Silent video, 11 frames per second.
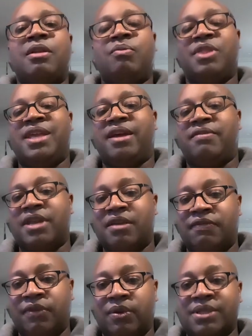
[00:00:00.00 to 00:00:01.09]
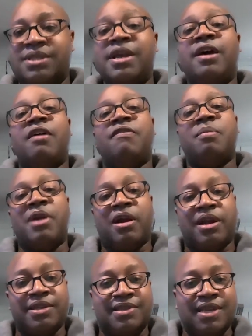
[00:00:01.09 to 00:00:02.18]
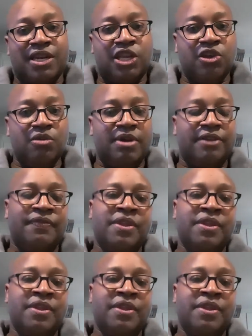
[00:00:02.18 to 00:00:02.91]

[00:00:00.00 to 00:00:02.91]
with the heavy influence of Americans in Cuba,